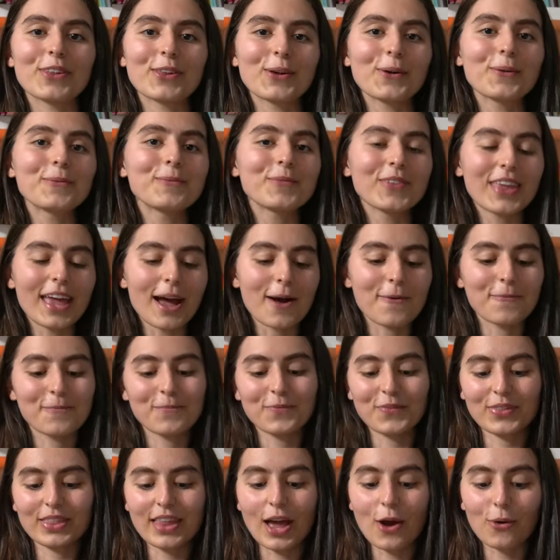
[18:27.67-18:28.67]
So yeah,
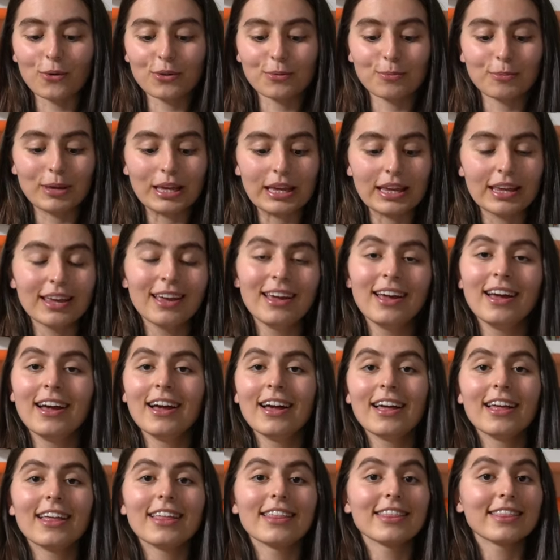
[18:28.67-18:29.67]
that was me.
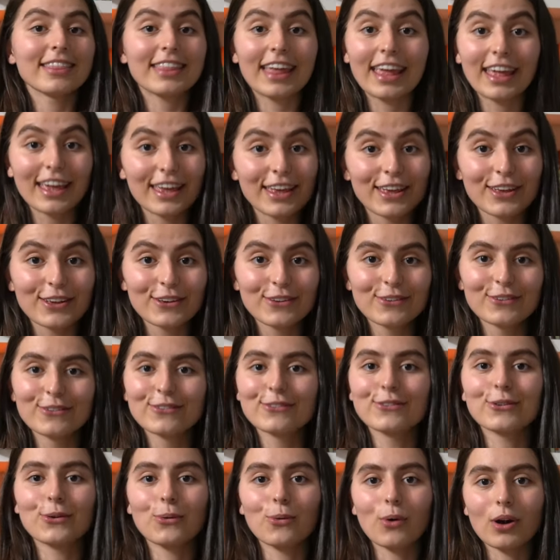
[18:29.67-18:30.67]
Thank you
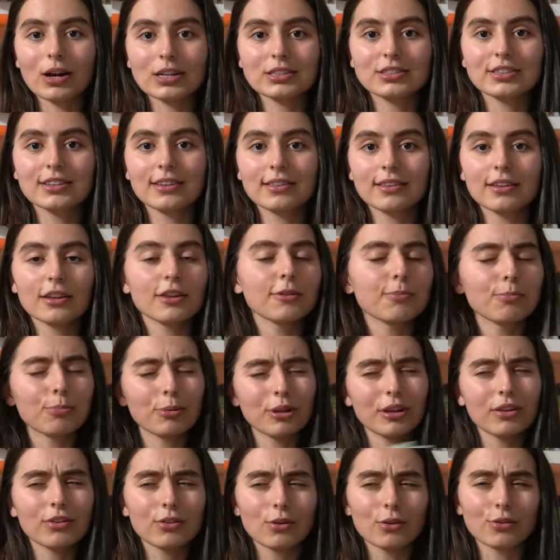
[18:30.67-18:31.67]
for watching this.
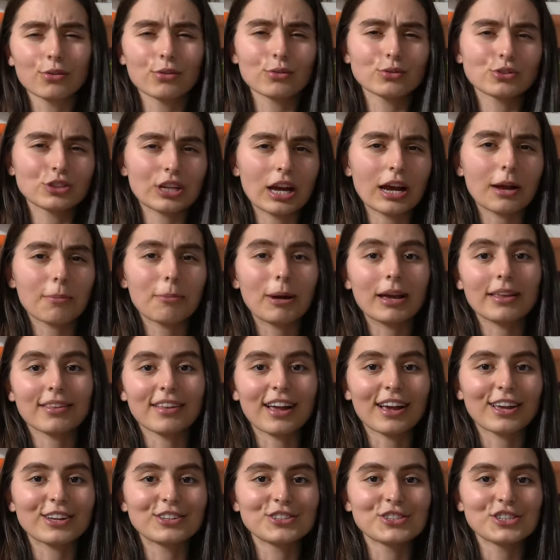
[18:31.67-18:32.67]
Please also check my
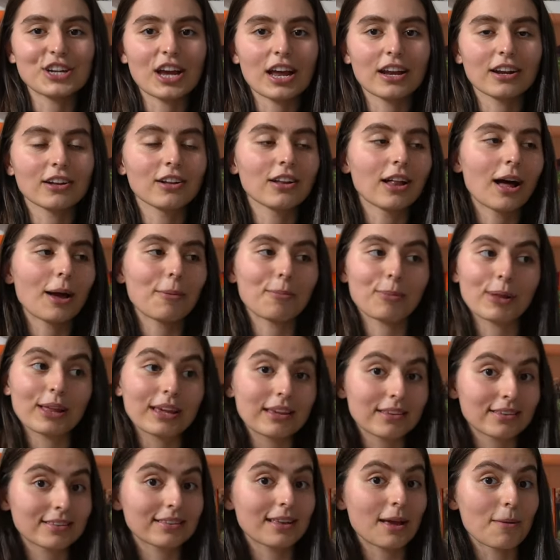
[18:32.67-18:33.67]
second channel. I
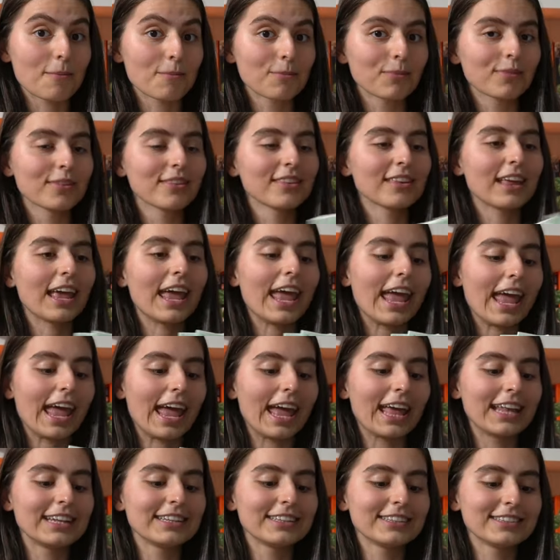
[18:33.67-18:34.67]
play Sims,
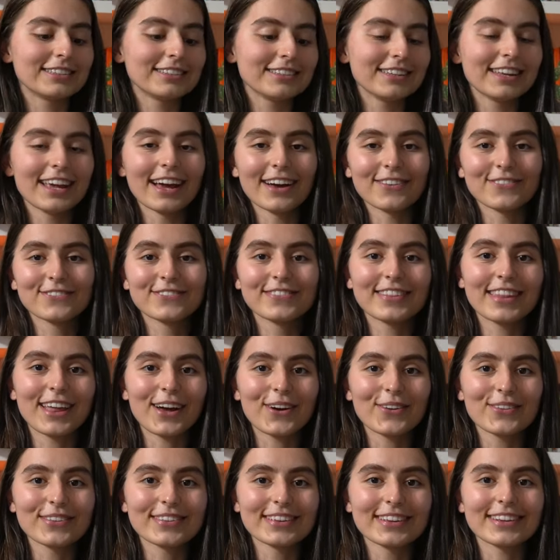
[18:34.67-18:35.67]
and yeah,
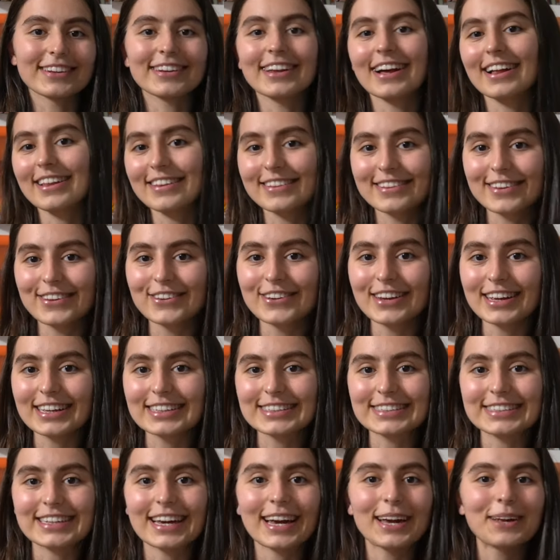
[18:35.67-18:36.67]
that was it. I'll see you
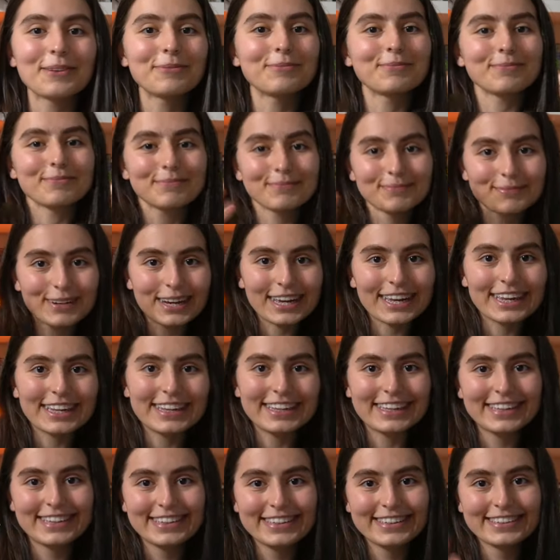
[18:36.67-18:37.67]
next time.
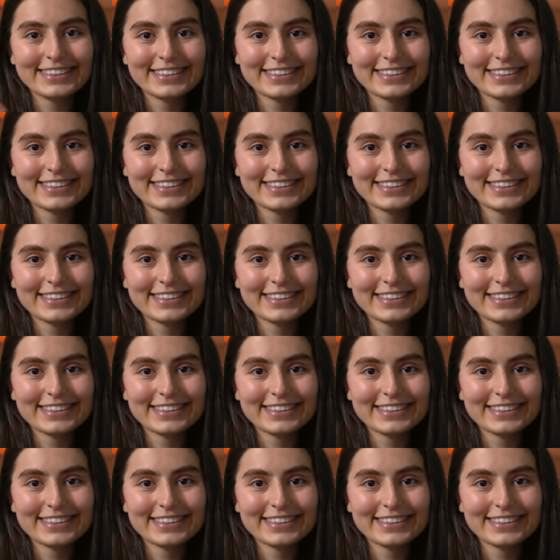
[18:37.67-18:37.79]
Bye.